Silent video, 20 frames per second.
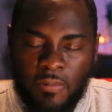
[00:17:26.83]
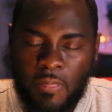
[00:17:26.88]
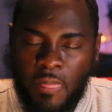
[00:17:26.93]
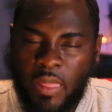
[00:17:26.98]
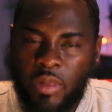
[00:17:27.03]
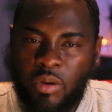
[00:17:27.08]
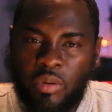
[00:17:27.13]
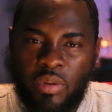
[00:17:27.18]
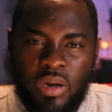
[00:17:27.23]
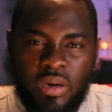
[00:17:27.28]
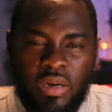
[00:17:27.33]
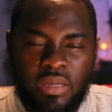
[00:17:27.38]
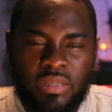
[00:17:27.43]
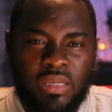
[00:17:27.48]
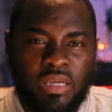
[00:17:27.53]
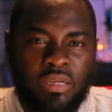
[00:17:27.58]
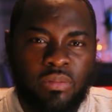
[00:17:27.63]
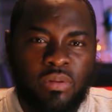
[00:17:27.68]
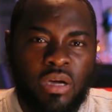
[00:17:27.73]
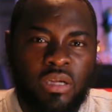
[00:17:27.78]
you know what, let's
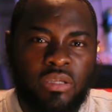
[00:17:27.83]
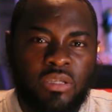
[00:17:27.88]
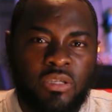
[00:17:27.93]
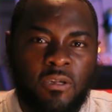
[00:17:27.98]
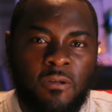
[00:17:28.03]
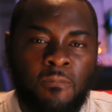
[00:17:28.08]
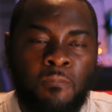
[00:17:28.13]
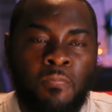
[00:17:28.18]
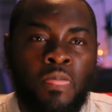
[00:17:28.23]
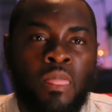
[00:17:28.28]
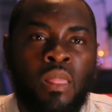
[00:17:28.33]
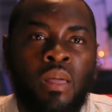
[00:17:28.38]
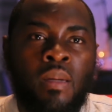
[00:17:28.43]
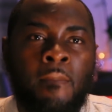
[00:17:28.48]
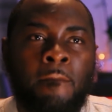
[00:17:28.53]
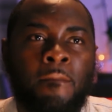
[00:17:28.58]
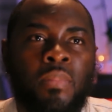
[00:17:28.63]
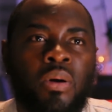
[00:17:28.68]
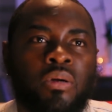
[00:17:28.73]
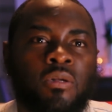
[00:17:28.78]
not continue.
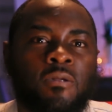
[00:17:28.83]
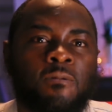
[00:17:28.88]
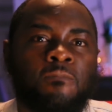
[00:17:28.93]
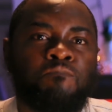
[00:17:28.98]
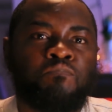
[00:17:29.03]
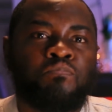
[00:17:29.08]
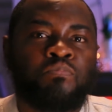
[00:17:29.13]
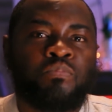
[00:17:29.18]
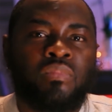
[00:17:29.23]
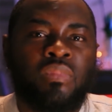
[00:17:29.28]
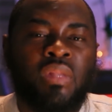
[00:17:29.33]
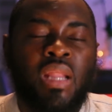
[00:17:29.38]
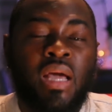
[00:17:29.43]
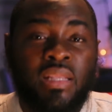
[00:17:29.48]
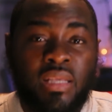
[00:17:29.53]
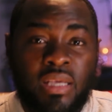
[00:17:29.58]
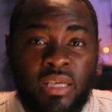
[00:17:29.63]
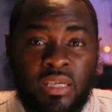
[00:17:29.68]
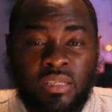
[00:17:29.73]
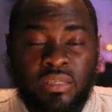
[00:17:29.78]
But
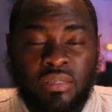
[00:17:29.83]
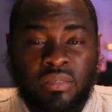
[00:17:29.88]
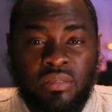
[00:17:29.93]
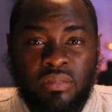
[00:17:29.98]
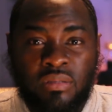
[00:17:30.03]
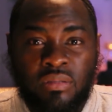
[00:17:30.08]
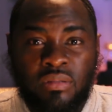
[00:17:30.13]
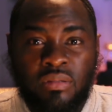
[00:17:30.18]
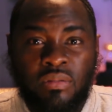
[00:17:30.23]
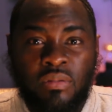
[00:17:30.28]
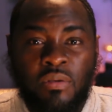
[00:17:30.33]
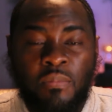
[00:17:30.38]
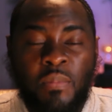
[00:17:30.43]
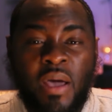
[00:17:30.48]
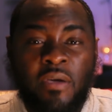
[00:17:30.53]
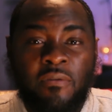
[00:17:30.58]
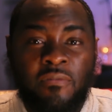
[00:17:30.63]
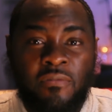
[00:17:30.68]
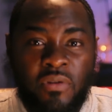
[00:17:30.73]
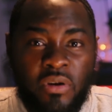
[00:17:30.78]
that is the,
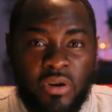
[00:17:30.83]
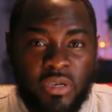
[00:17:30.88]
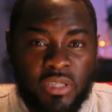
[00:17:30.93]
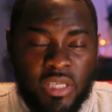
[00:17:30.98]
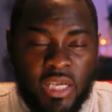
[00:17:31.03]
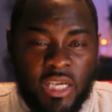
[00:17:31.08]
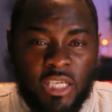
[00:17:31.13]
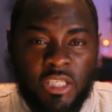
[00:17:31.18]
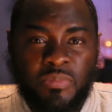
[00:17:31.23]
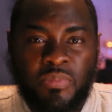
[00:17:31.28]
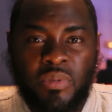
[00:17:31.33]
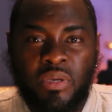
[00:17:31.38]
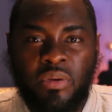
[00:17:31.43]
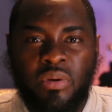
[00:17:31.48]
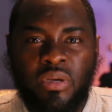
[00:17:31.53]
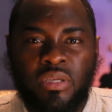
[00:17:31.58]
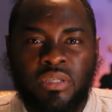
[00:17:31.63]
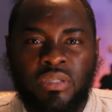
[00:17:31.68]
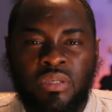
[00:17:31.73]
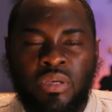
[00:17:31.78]
my first
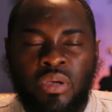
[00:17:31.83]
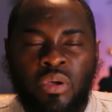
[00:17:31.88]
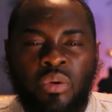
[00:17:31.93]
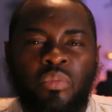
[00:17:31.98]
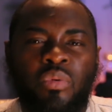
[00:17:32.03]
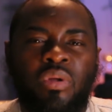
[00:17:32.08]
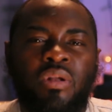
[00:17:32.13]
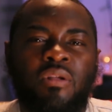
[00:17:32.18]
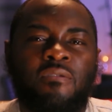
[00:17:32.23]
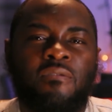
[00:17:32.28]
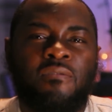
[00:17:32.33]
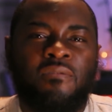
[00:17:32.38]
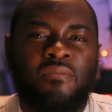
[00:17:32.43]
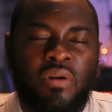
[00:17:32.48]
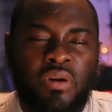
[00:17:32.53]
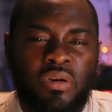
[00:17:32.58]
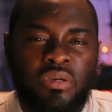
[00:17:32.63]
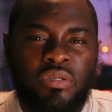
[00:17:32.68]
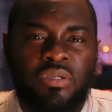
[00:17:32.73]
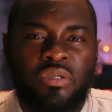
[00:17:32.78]
experience with the
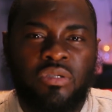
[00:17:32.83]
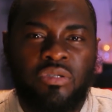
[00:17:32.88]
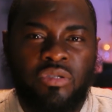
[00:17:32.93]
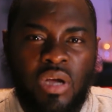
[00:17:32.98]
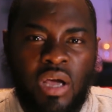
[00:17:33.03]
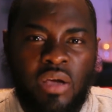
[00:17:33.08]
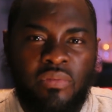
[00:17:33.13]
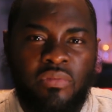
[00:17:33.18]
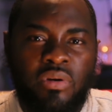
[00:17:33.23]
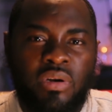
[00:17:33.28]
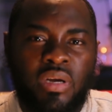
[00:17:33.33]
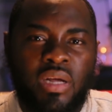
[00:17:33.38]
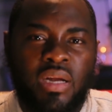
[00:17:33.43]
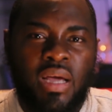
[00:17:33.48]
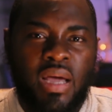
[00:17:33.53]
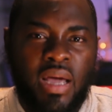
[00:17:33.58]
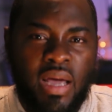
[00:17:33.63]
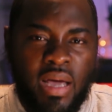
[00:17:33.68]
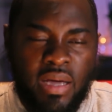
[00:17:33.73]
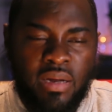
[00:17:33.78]
first driver that
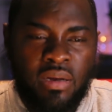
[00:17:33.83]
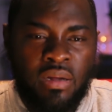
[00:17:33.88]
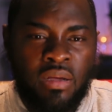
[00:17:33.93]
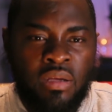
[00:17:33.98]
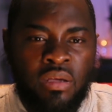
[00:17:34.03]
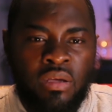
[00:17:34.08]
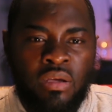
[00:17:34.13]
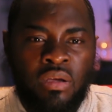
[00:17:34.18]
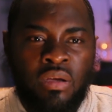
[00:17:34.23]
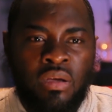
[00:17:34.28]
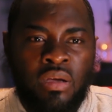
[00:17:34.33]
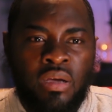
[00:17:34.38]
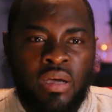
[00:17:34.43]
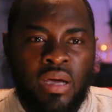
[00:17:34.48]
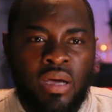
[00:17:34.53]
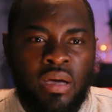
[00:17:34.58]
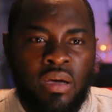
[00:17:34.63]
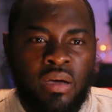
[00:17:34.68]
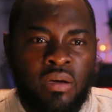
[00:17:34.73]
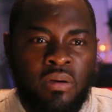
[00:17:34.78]
I had.
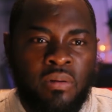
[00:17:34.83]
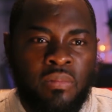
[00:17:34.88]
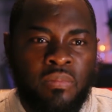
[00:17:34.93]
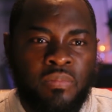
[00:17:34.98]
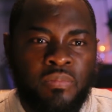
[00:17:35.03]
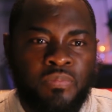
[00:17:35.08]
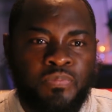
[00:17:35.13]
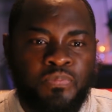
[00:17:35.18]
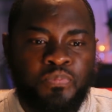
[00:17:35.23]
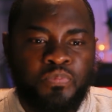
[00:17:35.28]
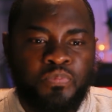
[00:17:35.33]
Um,